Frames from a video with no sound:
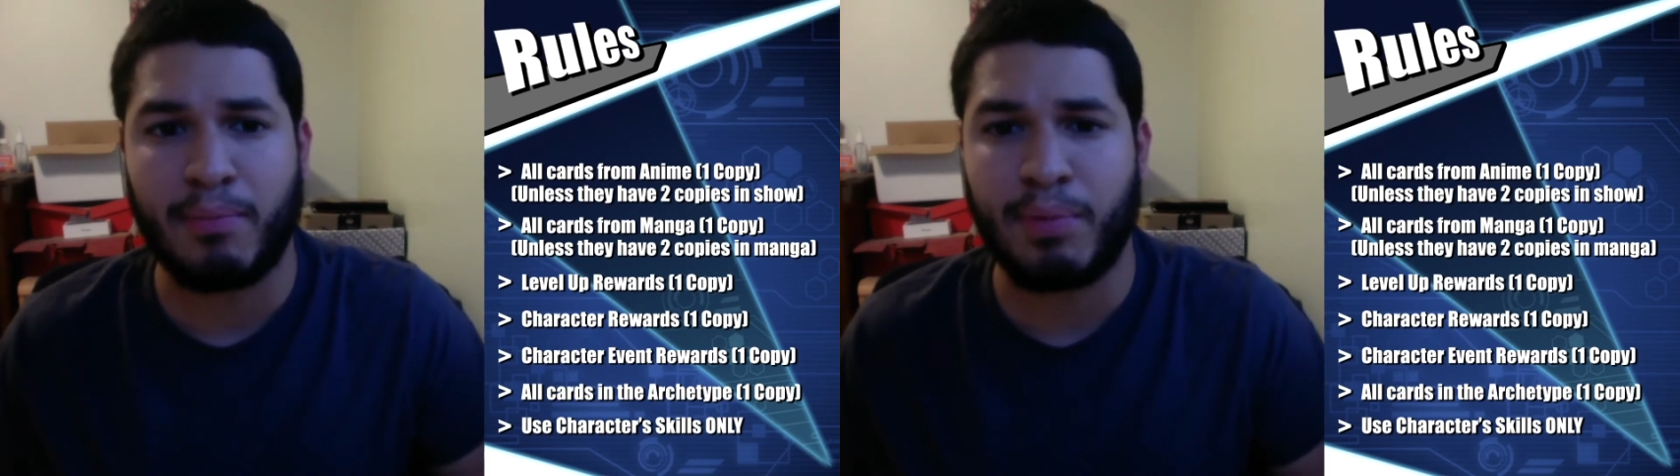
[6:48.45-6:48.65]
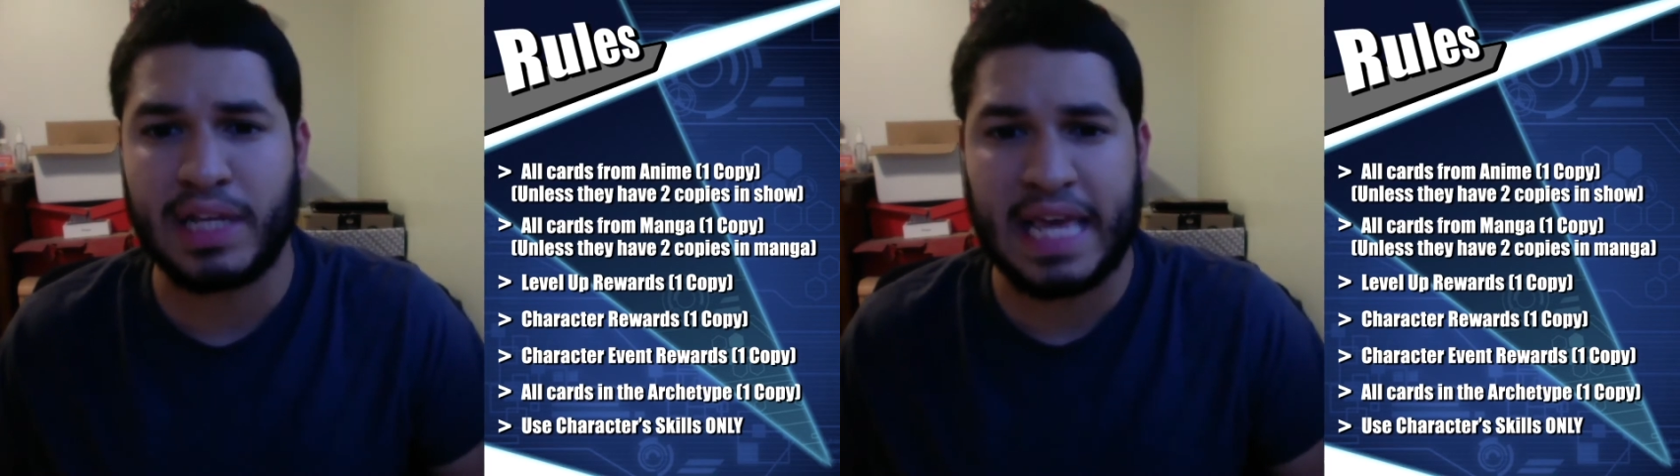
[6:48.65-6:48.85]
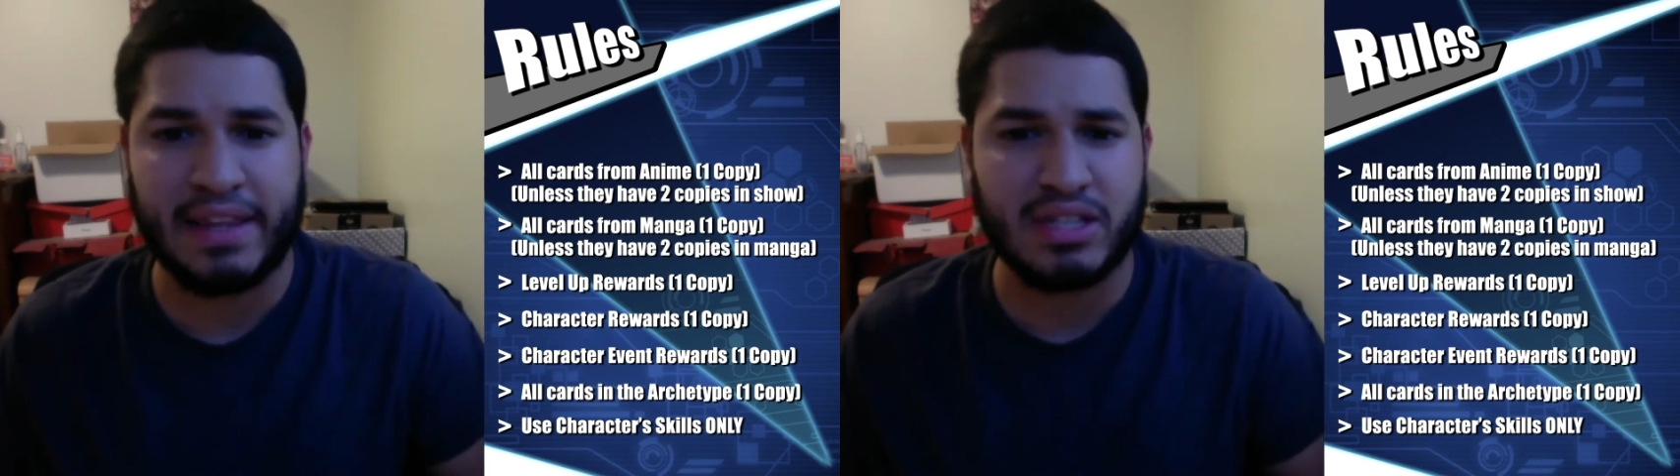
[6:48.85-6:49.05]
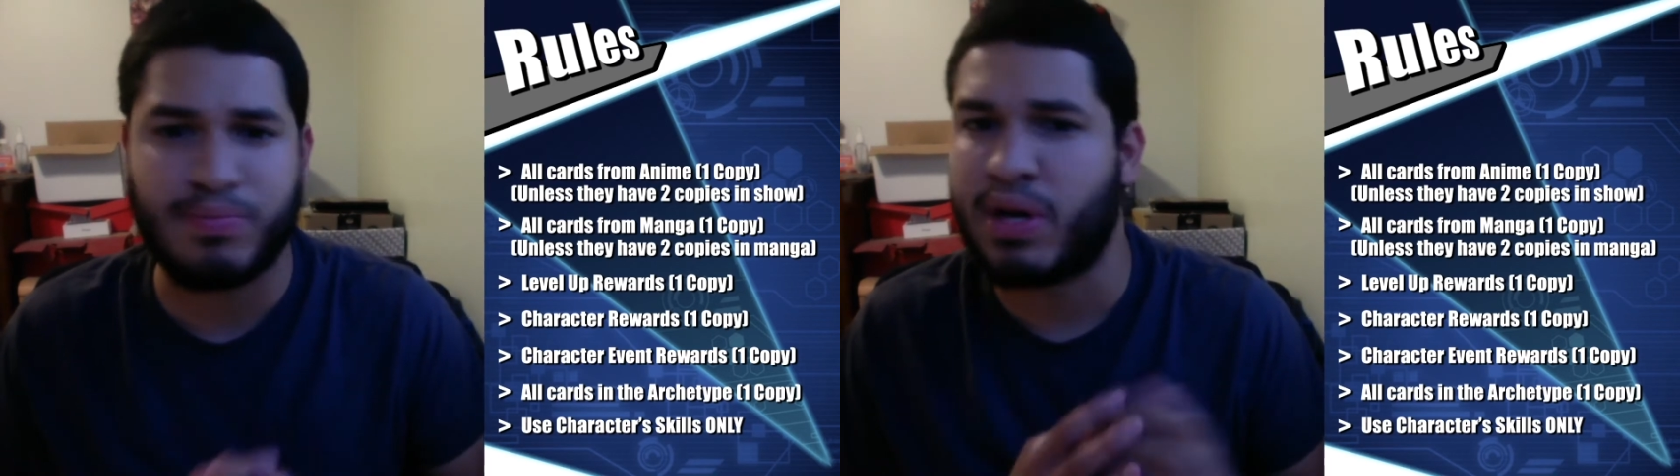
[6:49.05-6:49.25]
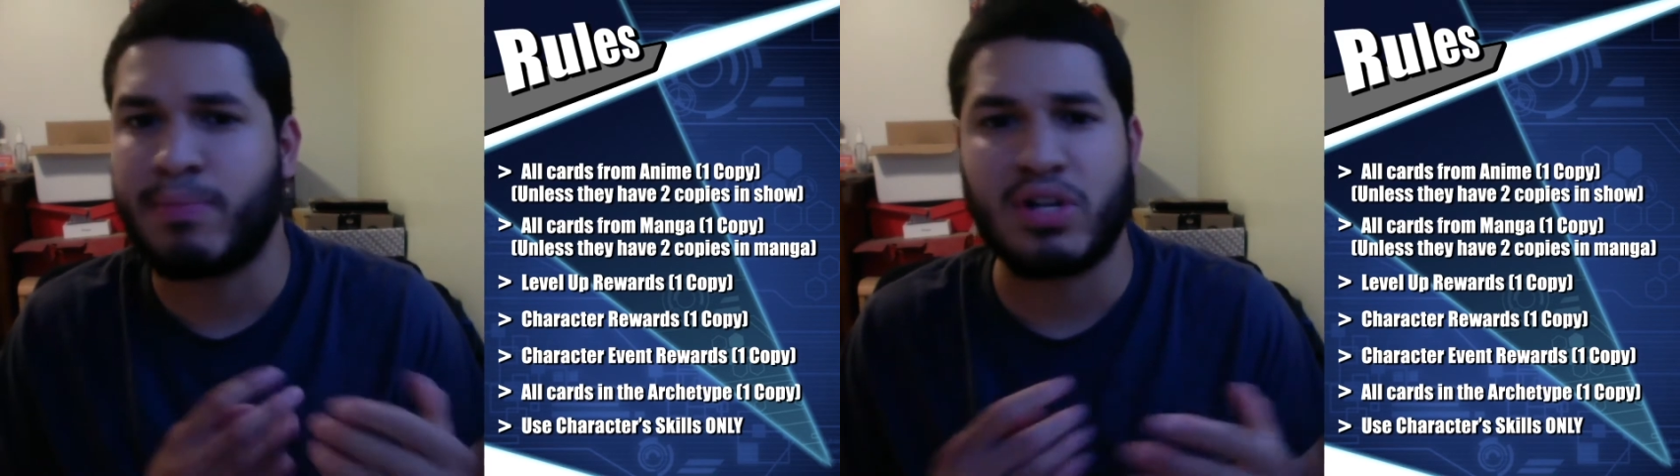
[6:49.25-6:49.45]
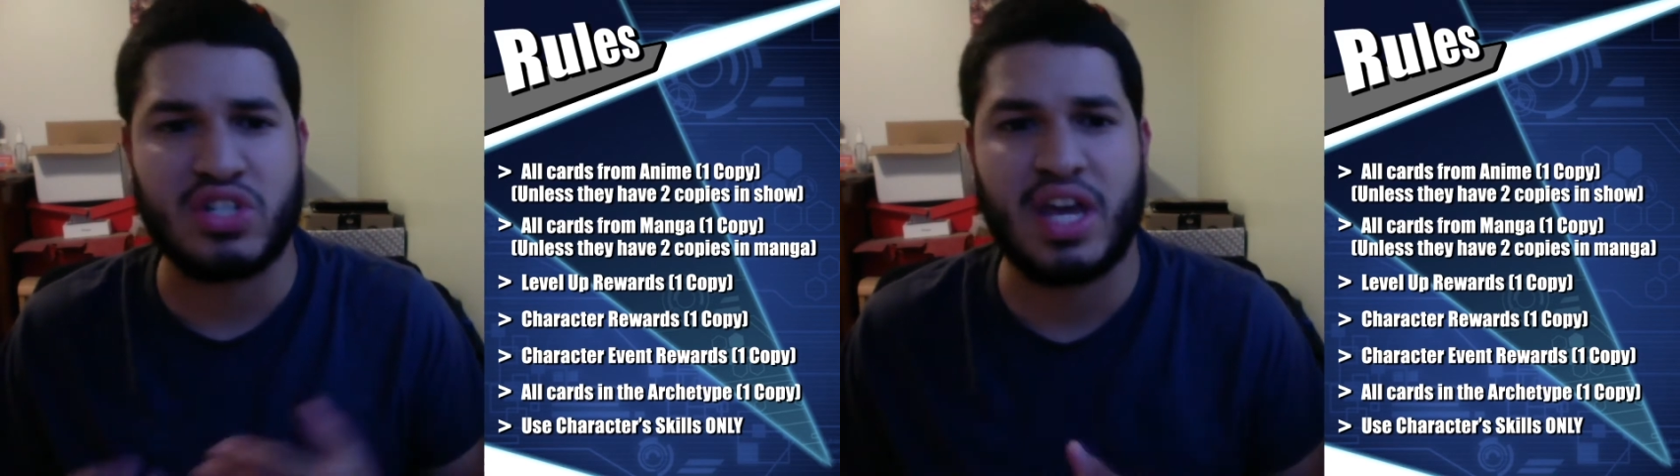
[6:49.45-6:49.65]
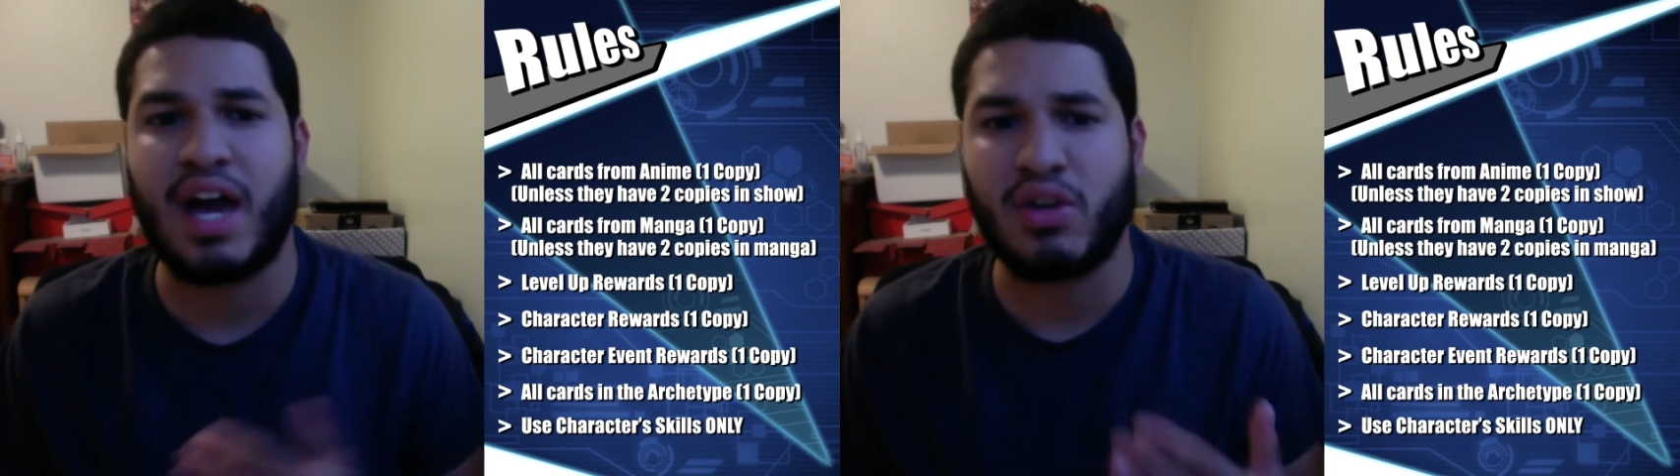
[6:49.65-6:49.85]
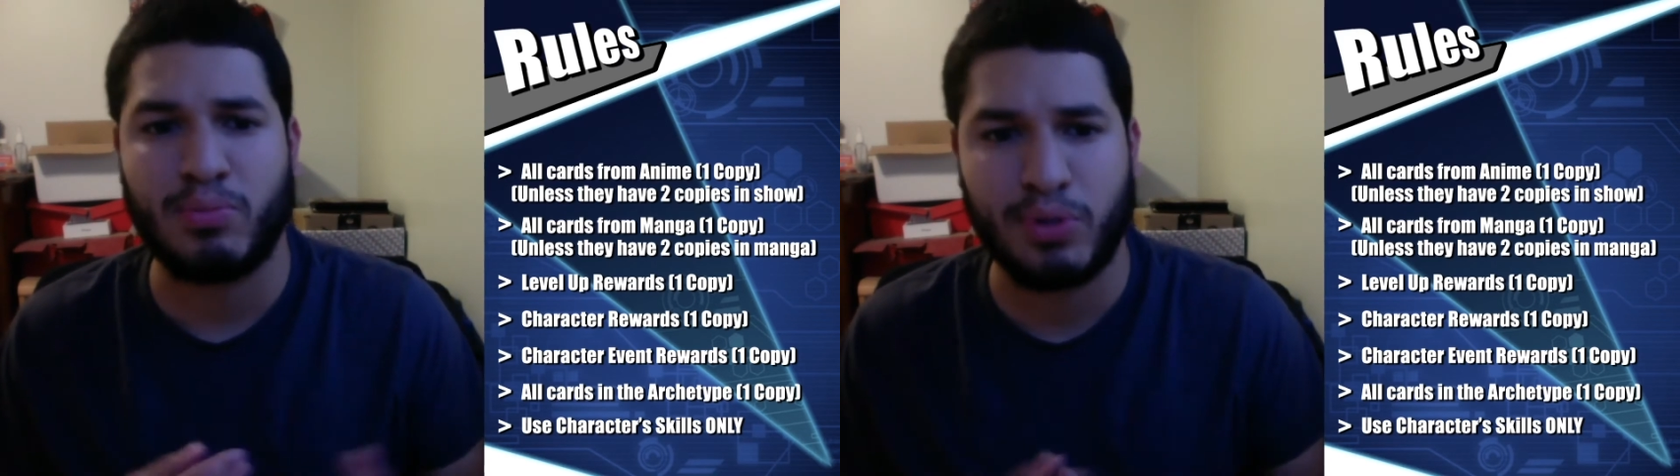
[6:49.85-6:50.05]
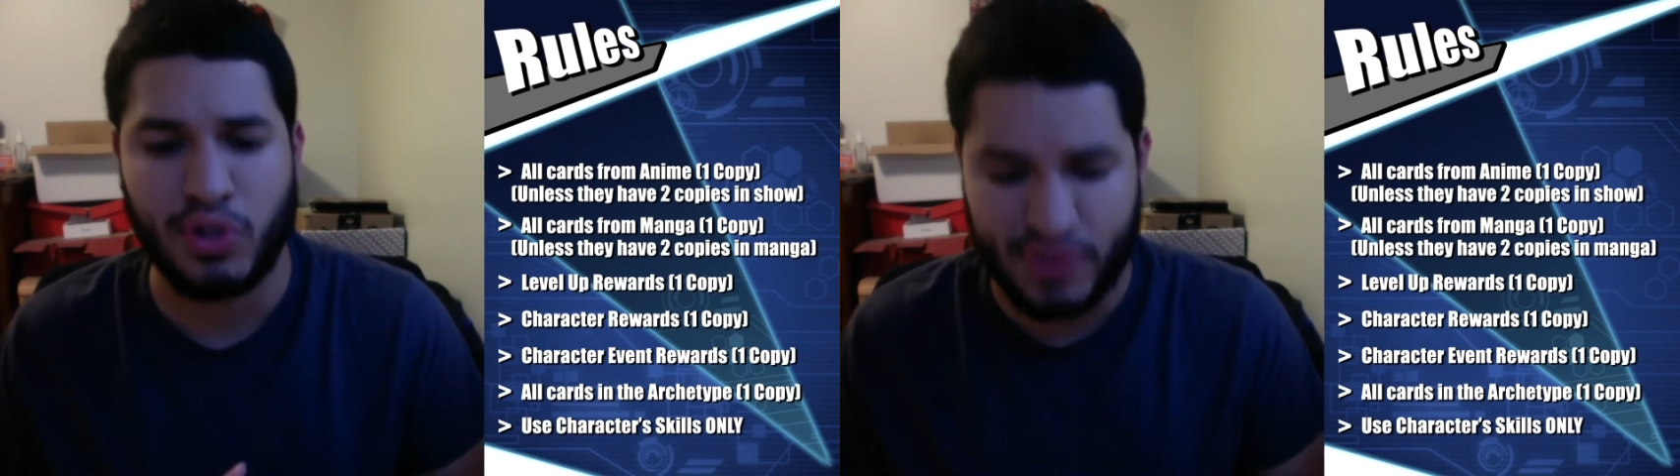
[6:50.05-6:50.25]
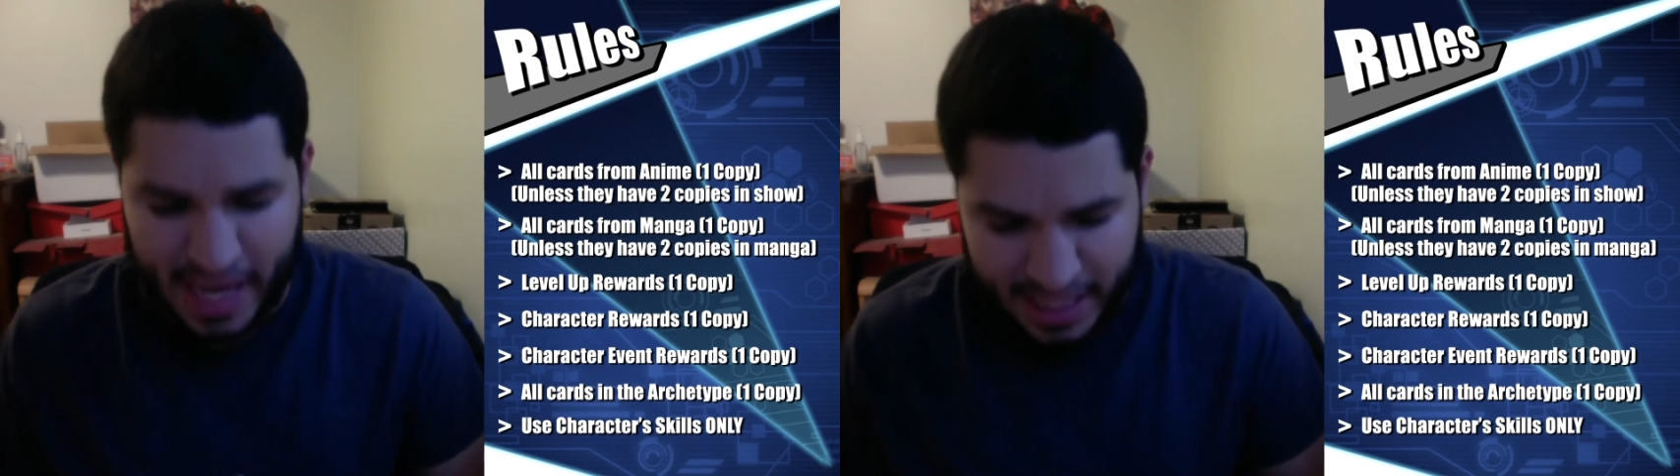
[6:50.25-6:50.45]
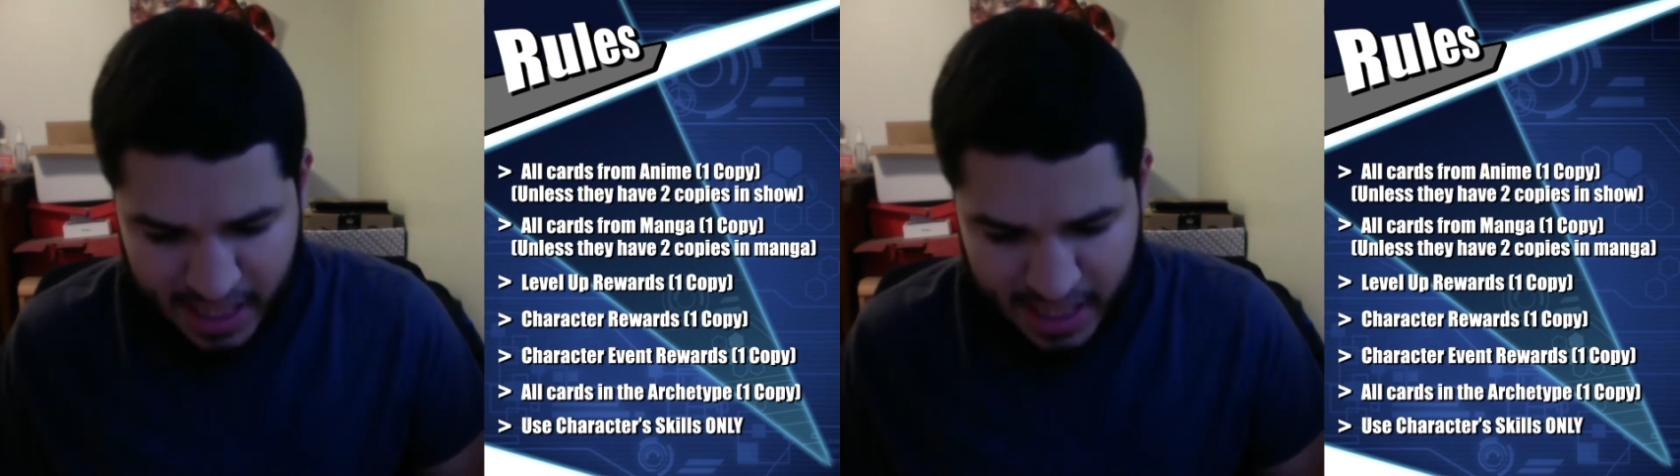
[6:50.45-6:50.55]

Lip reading: But yeah, that's pretty much it, how you build the deck.